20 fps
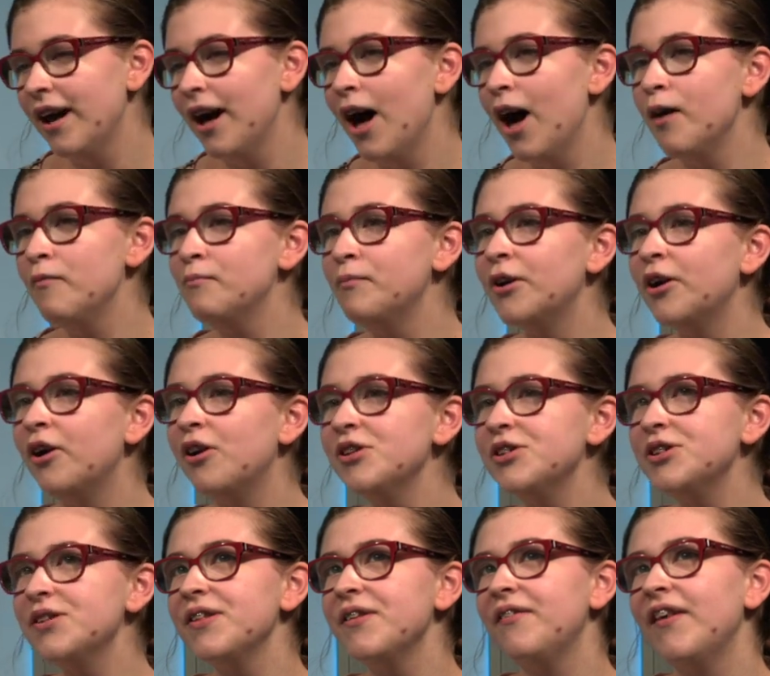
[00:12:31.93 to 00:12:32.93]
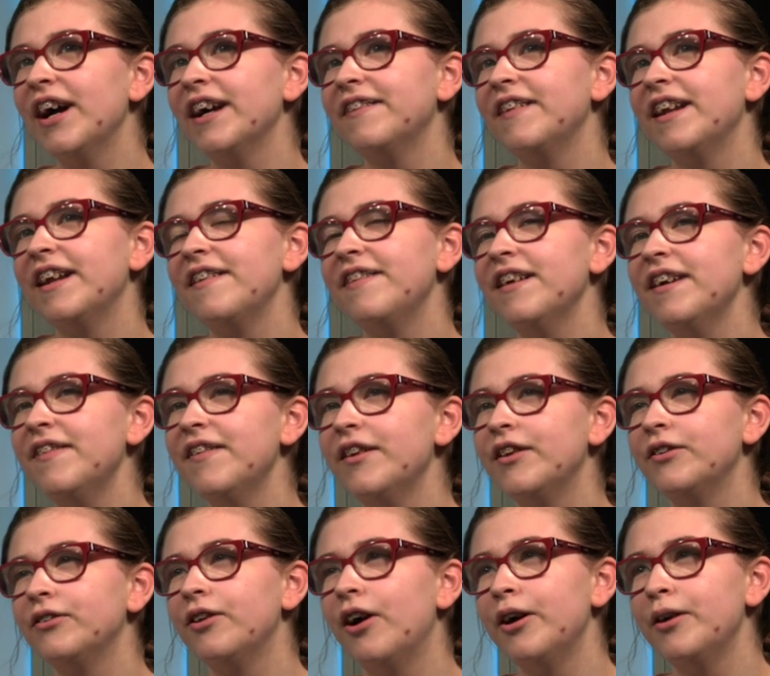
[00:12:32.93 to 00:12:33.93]
But also the fact that I think that a
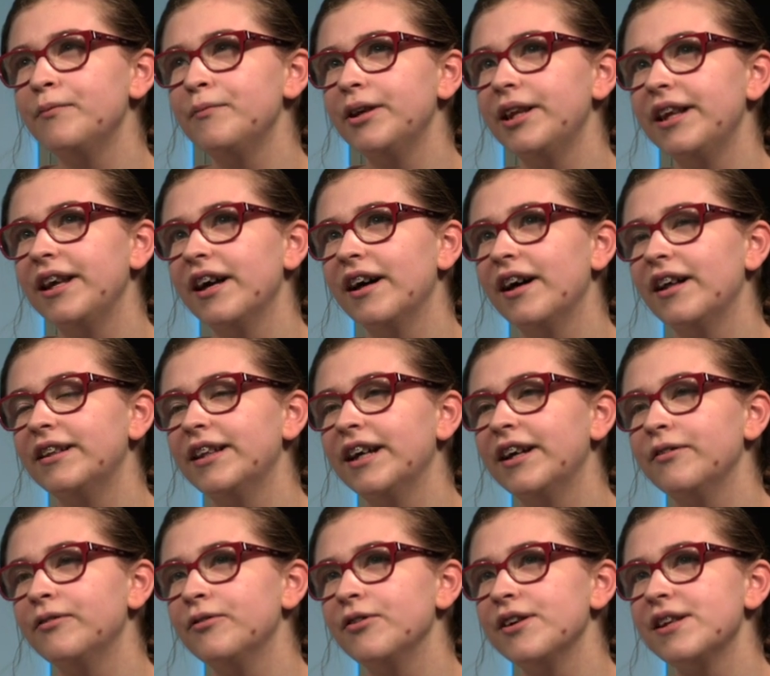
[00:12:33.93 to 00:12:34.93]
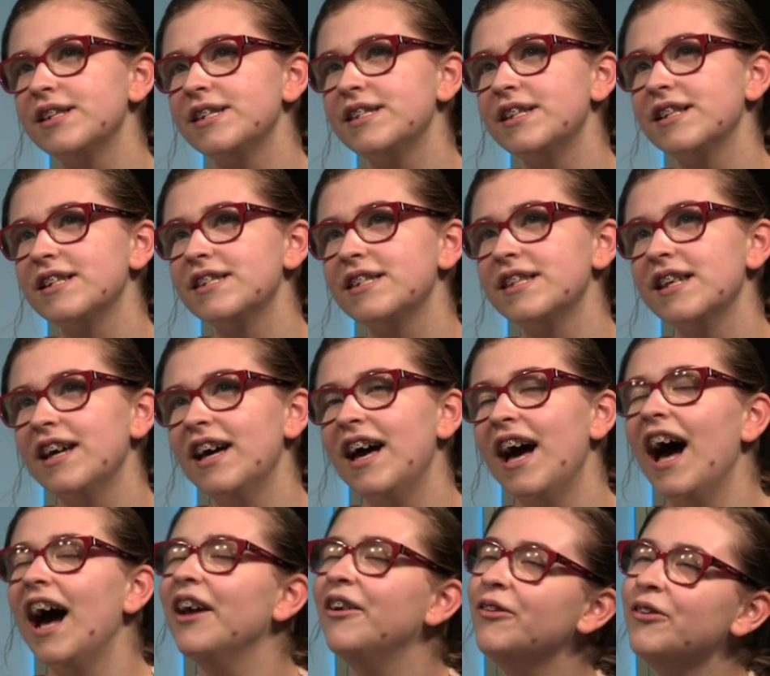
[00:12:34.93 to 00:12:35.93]
lot of media, like, for instance,
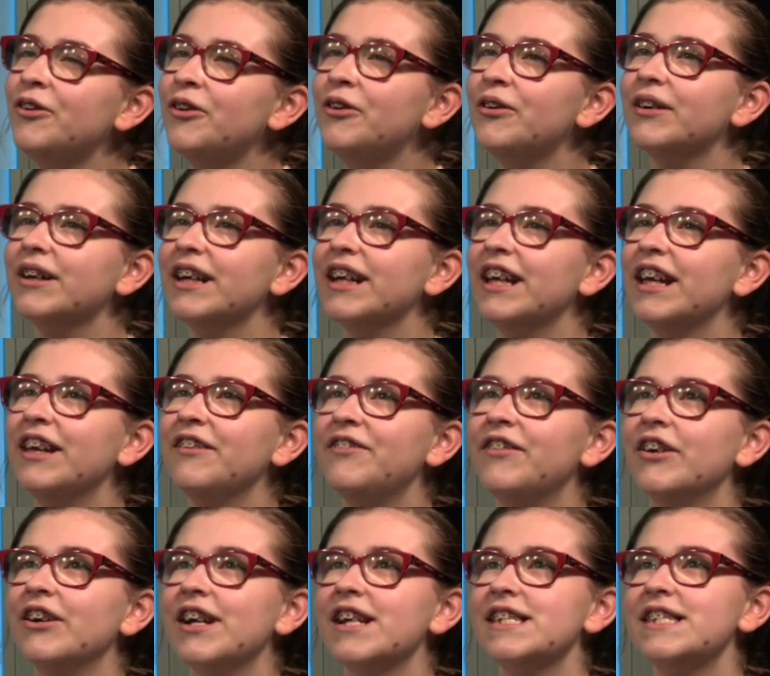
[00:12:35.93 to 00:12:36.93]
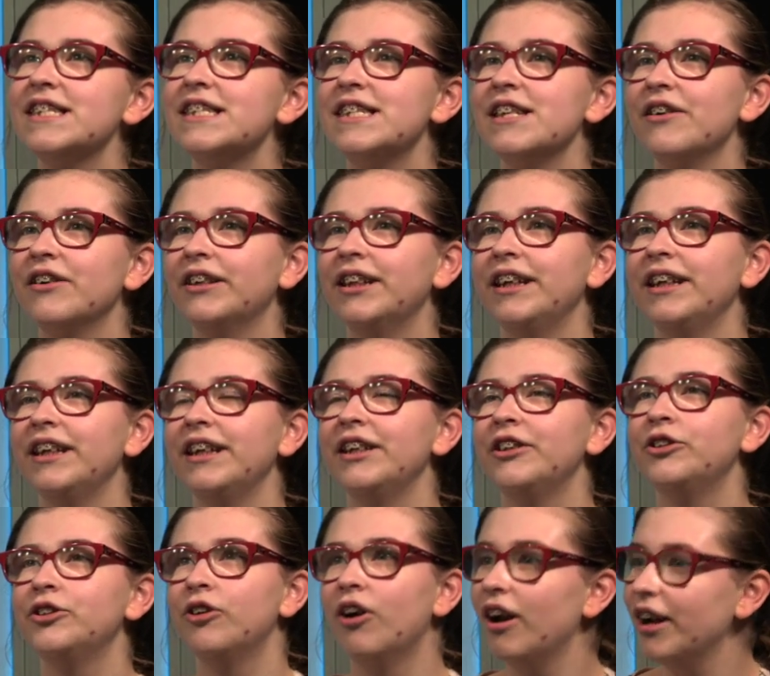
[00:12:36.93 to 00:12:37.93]
I don't know if they're necessarily
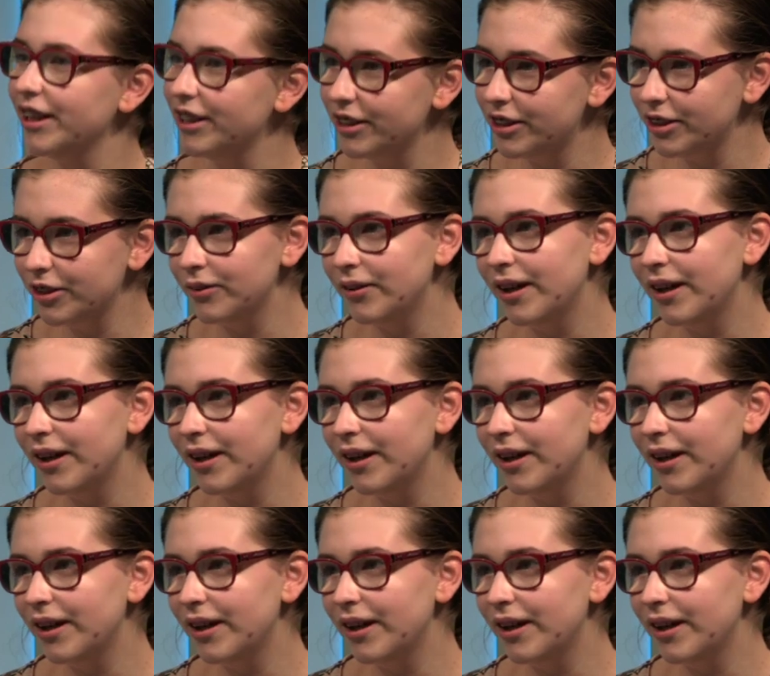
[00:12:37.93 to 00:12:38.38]
trying to.